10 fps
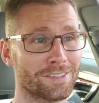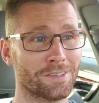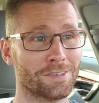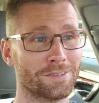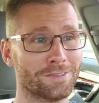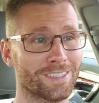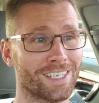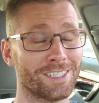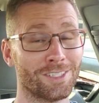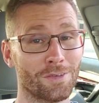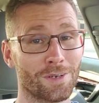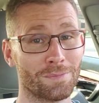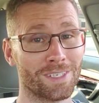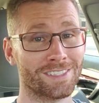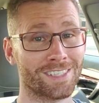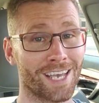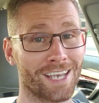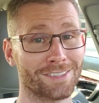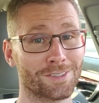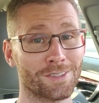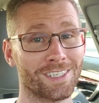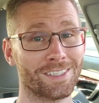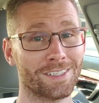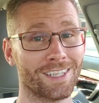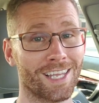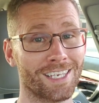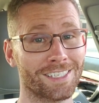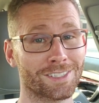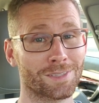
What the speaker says: So you don't want to miss that. So hit the like and